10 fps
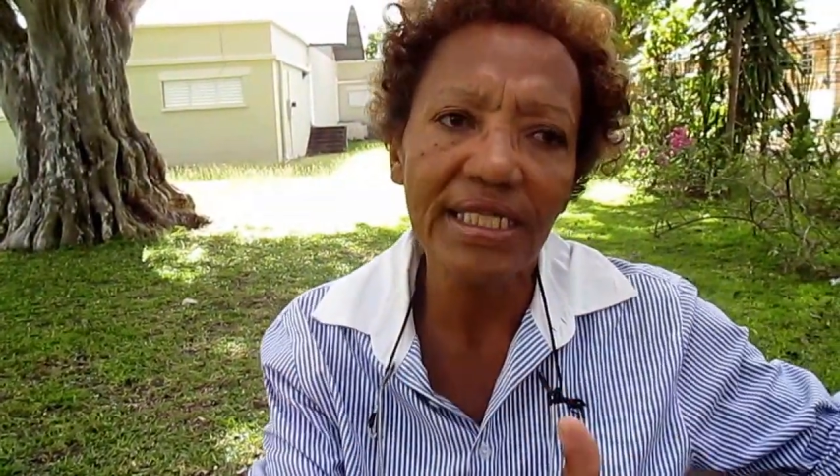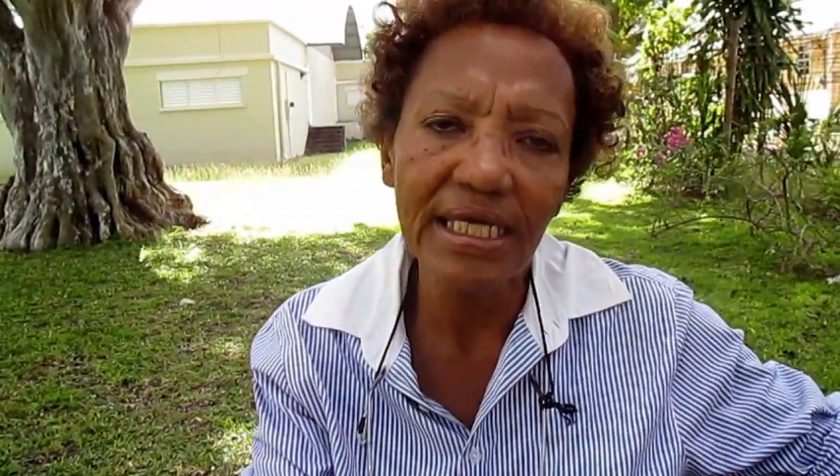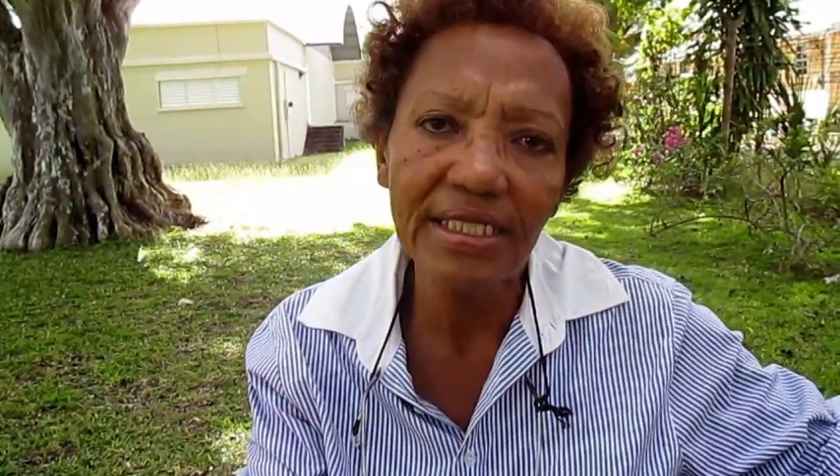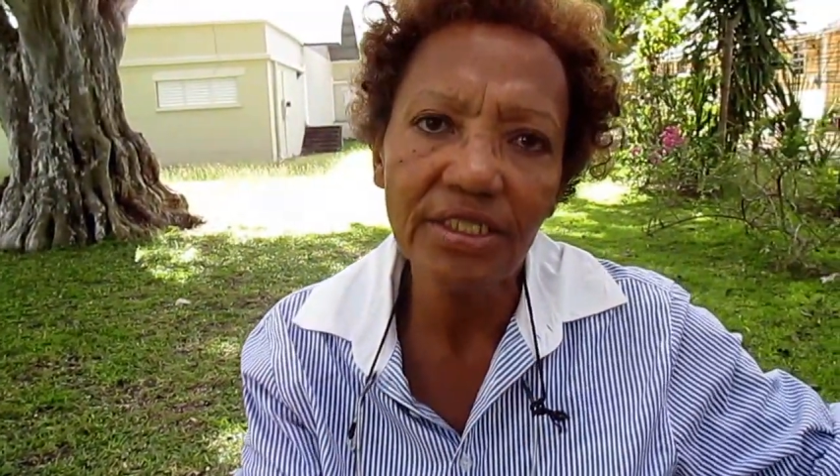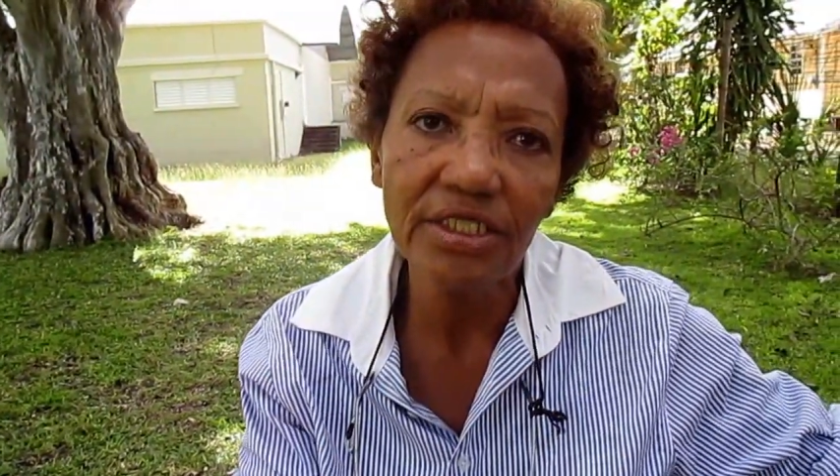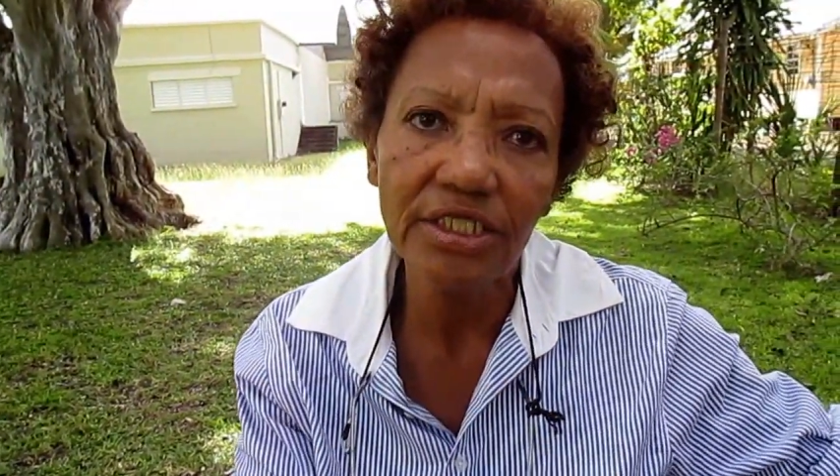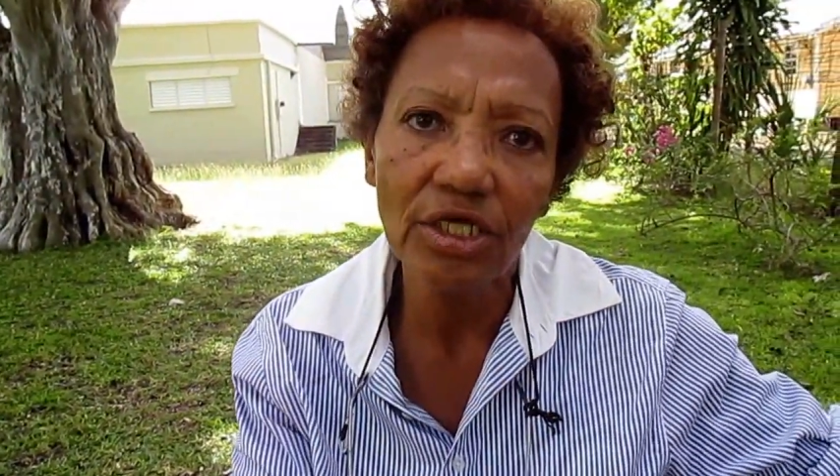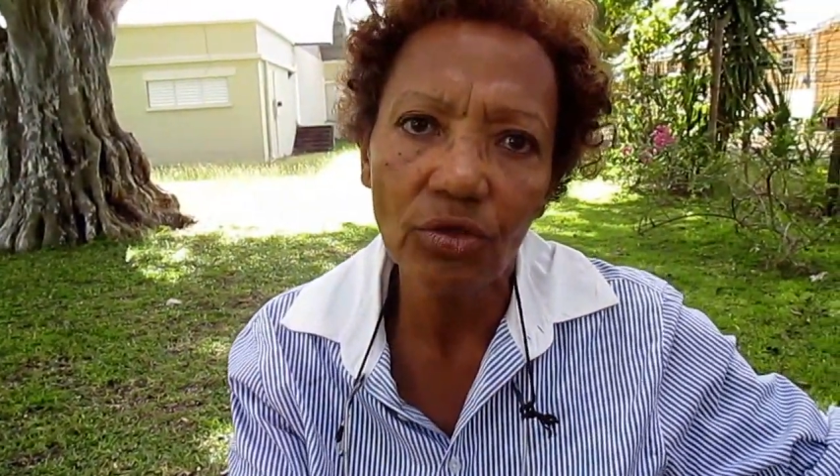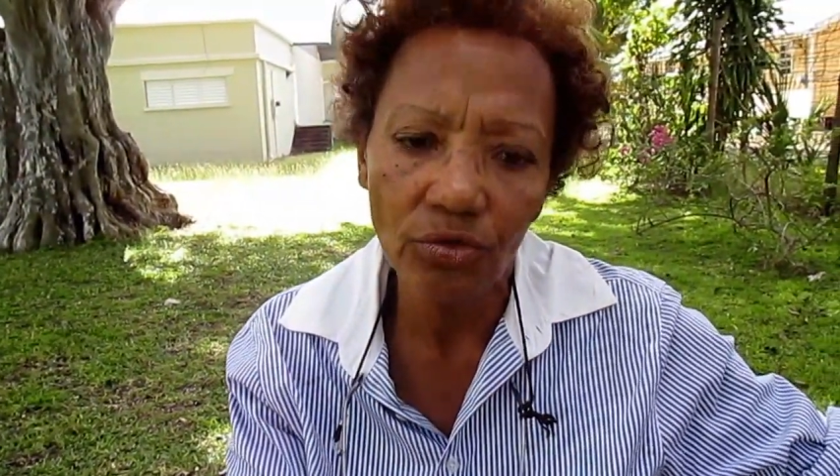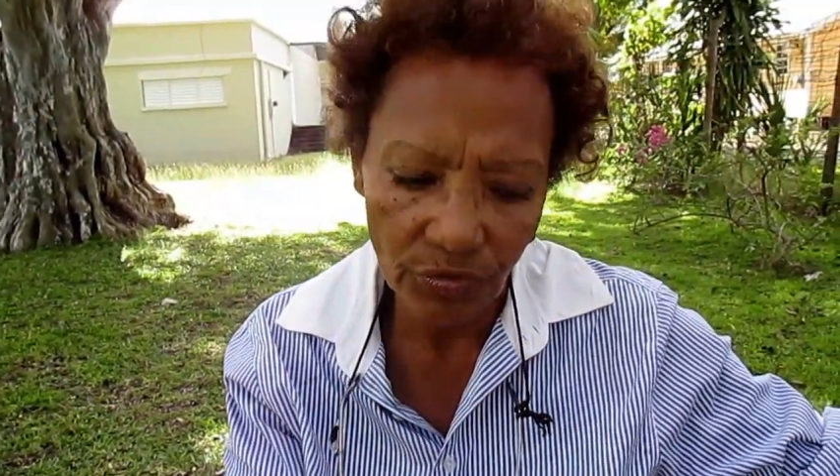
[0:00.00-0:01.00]
into the
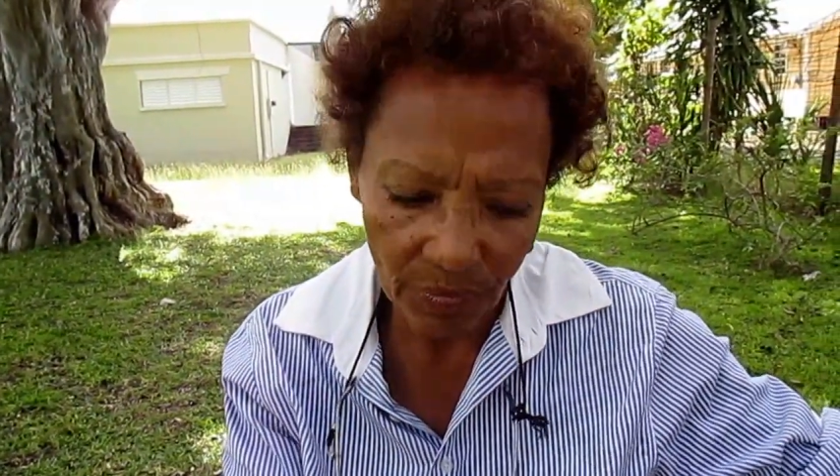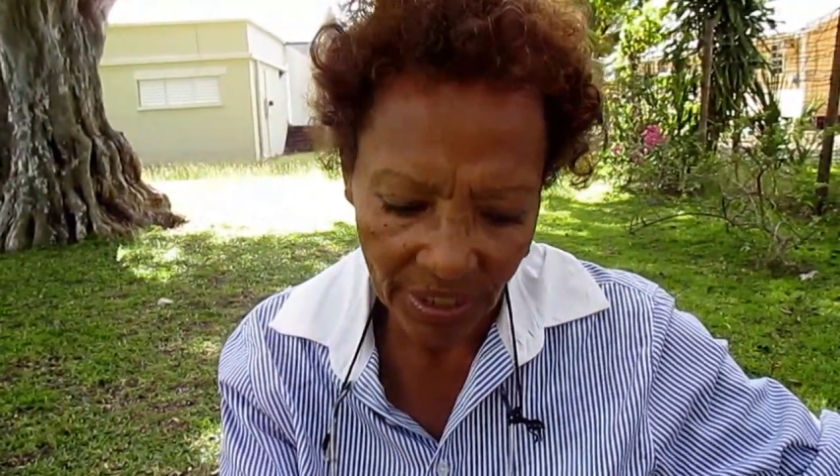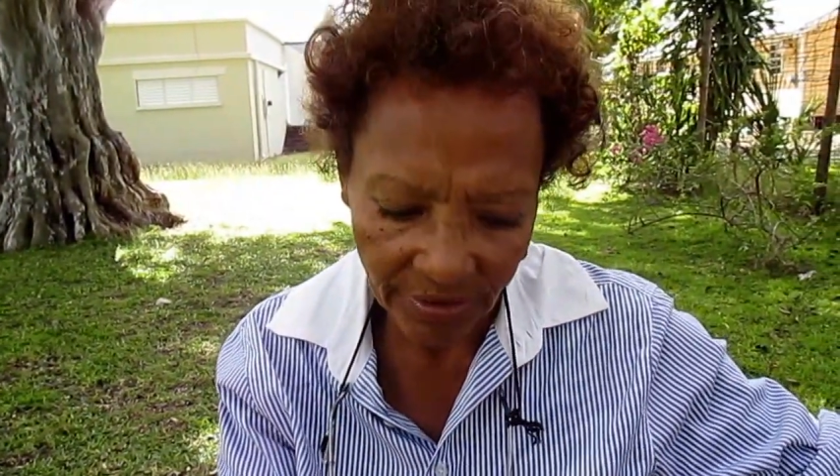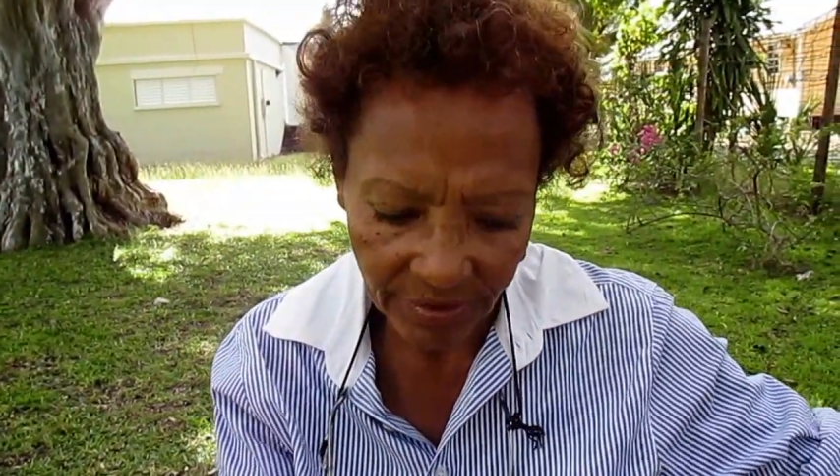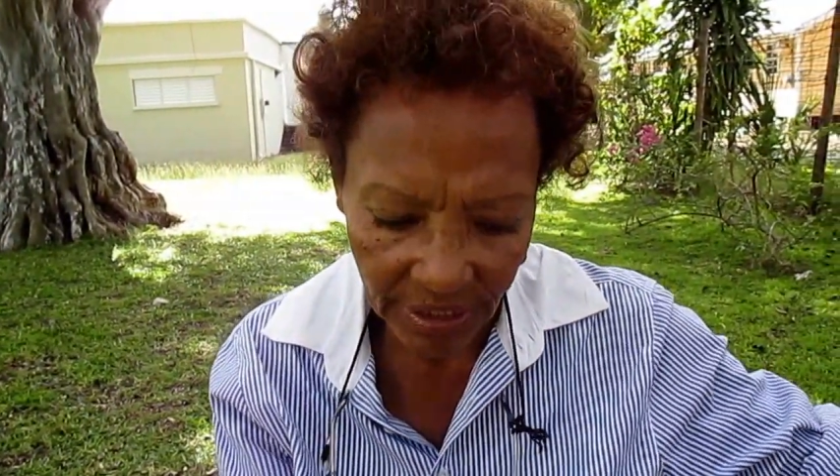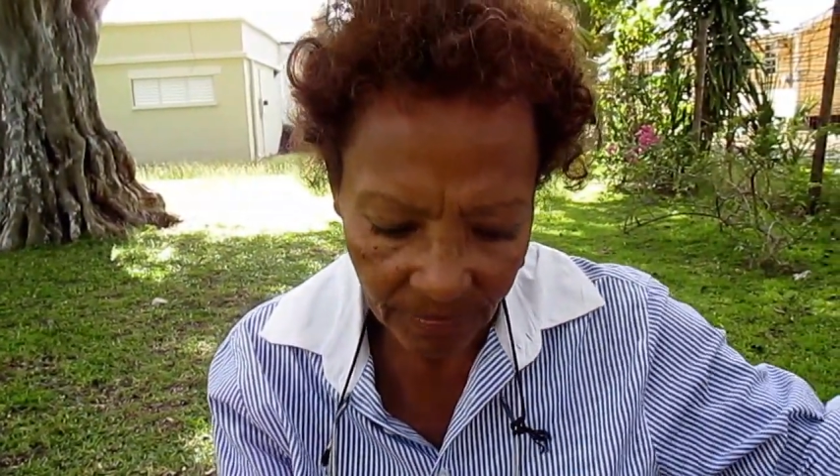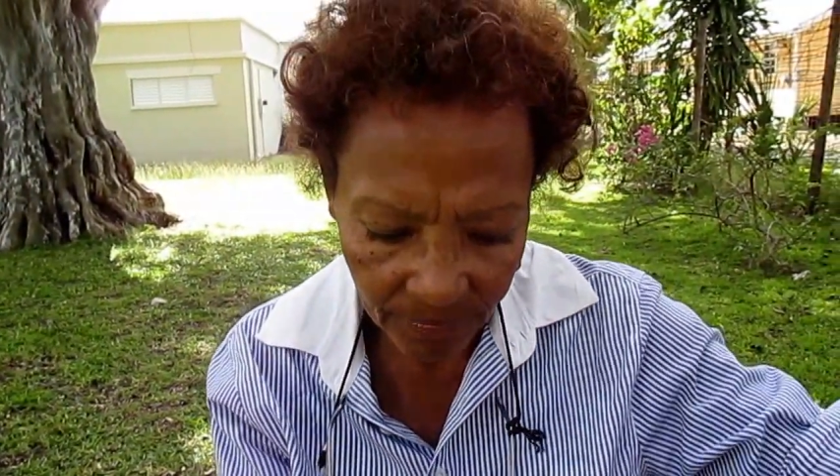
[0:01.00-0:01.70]
close brethren.